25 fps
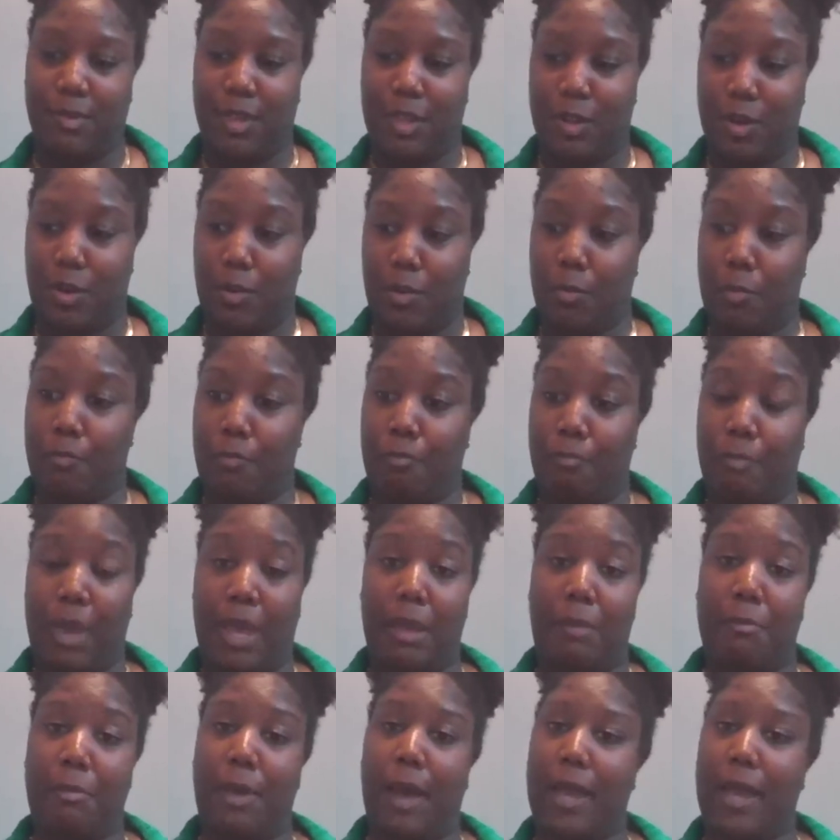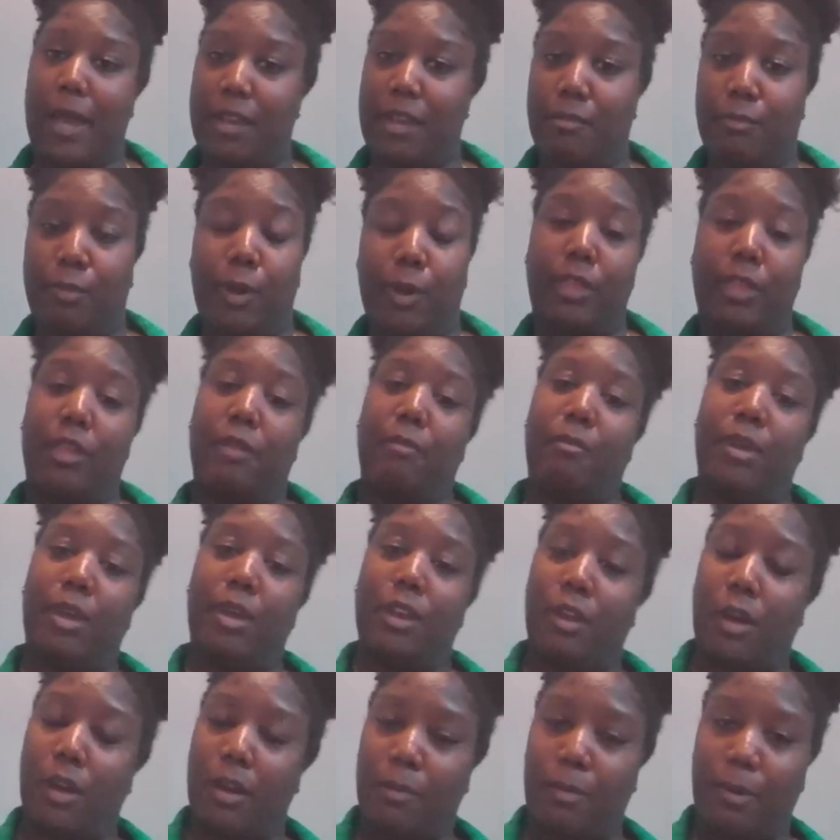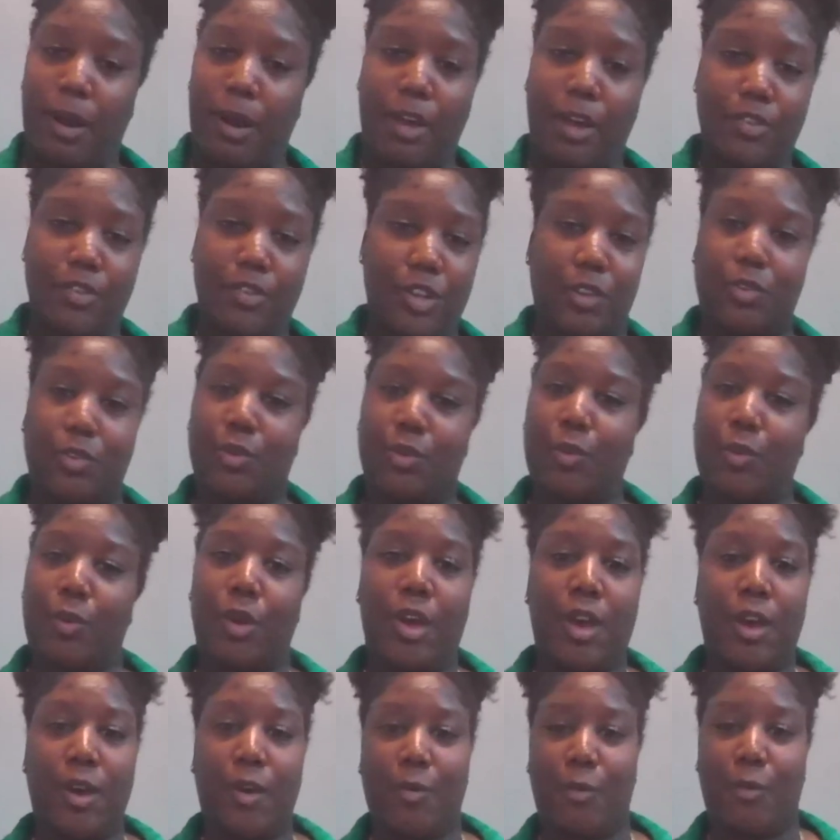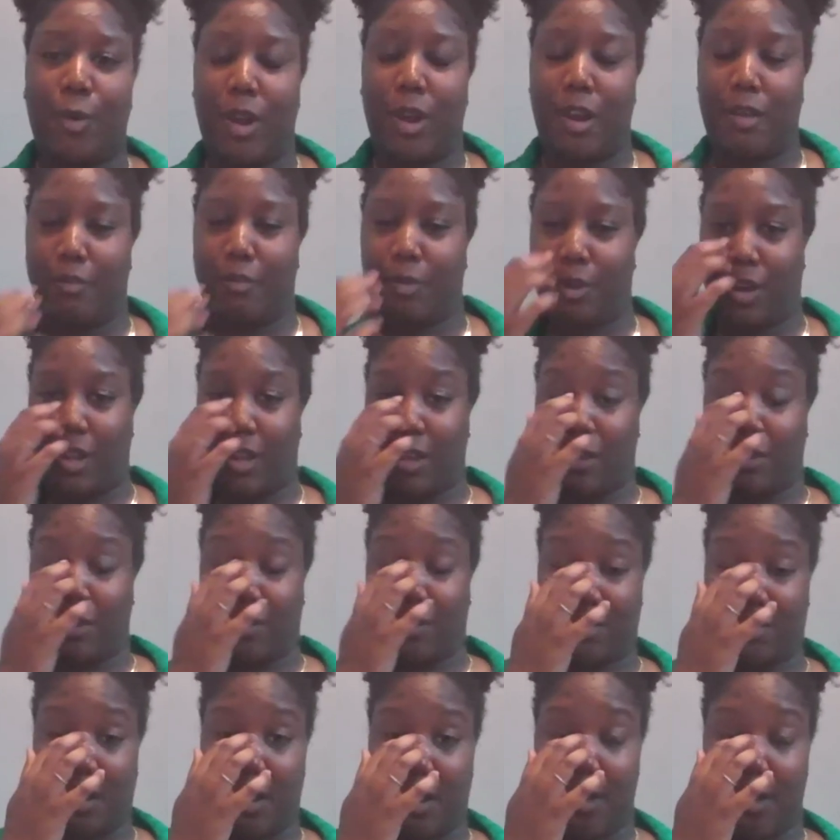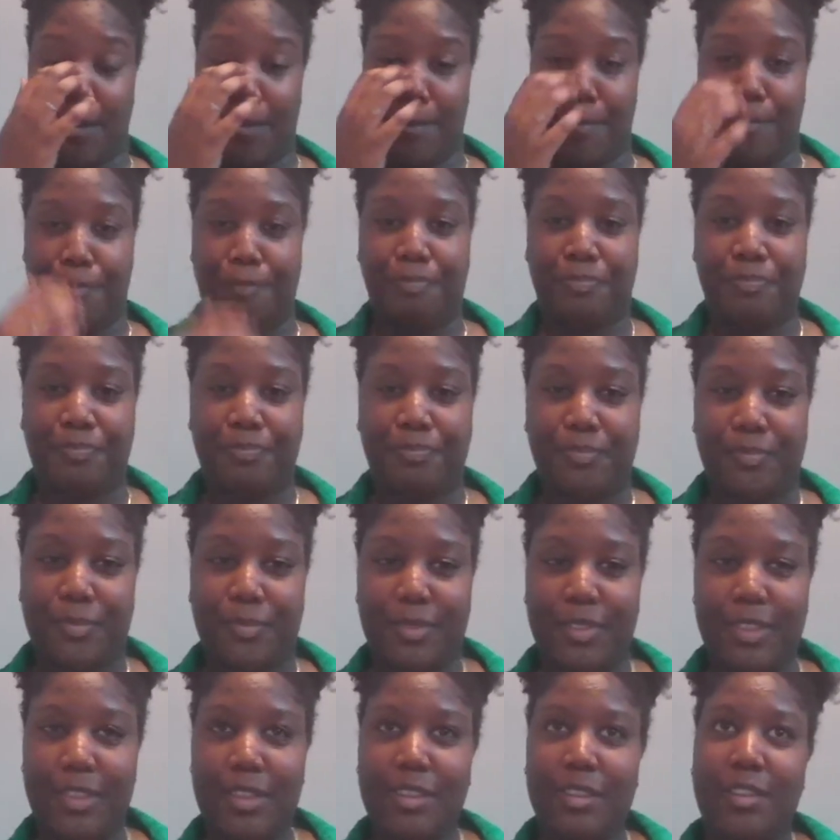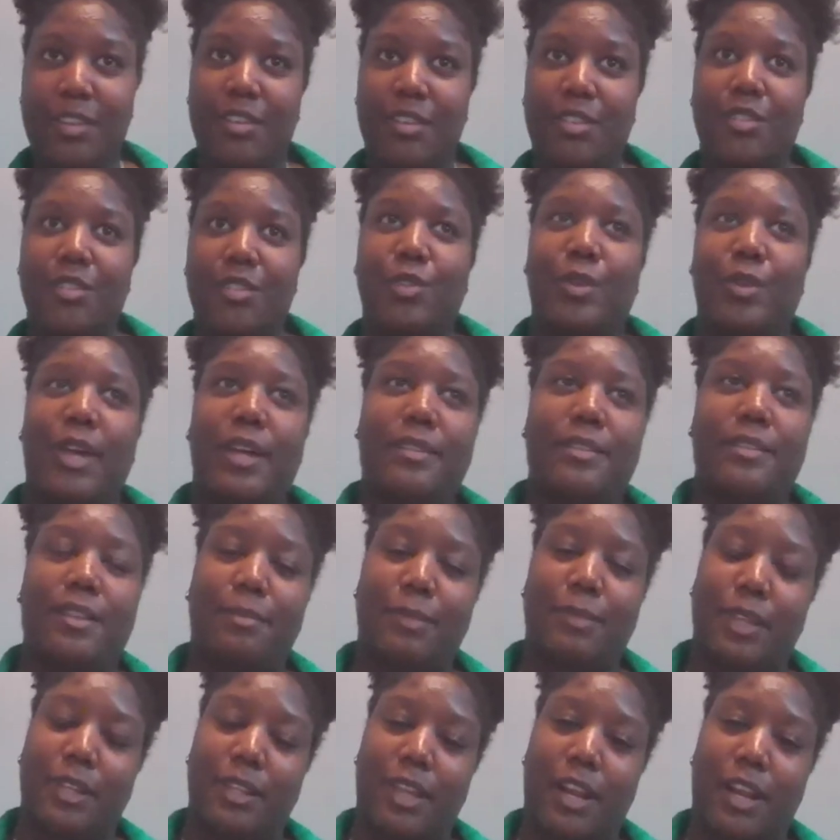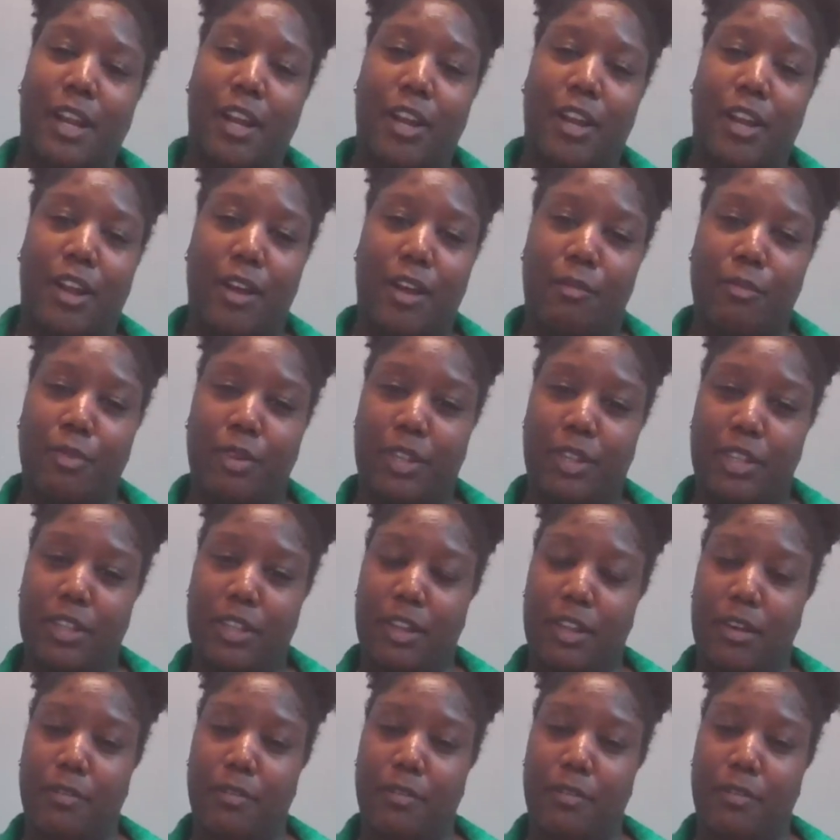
maybe I can bring them in on a project or whatever it is. So that's something that I really